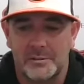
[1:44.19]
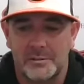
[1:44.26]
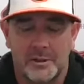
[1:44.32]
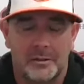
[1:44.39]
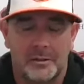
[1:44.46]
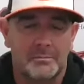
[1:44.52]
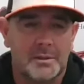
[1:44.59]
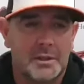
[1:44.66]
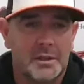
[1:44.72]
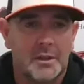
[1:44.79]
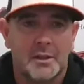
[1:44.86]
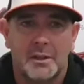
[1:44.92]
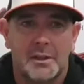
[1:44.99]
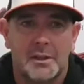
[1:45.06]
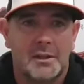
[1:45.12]
So
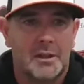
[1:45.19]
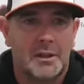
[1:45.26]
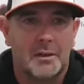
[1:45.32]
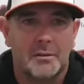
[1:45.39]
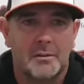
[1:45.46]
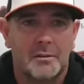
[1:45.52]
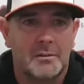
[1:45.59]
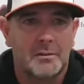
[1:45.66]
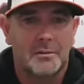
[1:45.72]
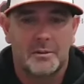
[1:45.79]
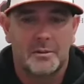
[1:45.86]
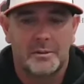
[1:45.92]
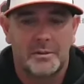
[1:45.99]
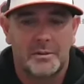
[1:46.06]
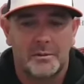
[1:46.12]

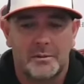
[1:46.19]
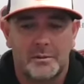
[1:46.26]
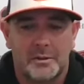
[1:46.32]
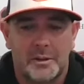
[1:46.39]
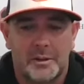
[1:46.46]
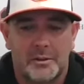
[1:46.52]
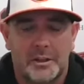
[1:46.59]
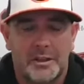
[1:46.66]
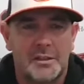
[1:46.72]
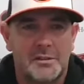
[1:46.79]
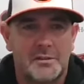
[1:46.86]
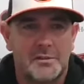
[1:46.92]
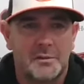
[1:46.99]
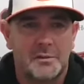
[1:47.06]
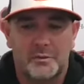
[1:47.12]
I think
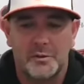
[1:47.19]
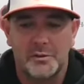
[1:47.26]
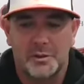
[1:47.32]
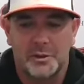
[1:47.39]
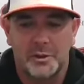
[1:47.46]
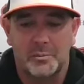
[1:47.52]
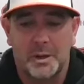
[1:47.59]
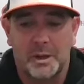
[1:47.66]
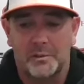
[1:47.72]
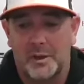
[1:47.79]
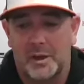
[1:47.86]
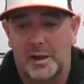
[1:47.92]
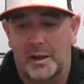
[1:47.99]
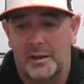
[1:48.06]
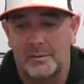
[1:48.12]
he feels good about
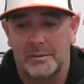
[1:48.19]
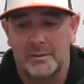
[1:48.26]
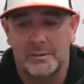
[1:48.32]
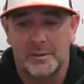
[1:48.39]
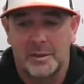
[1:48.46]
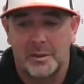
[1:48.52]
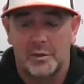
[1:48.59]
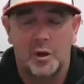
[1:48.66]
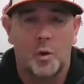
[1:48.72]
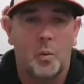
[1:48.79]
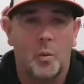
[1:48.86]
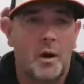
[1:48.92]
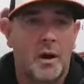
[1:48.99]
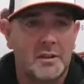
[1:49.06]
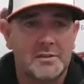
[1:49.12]
that. And no
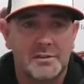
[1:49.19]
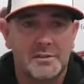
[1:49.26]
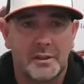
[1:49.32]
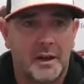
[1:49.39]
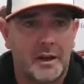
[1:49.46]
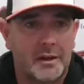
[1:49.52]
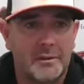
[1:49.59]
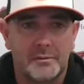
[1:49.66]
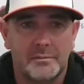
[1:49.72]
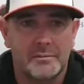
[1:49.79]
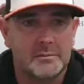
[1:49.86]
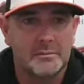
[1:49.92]
walks tonight.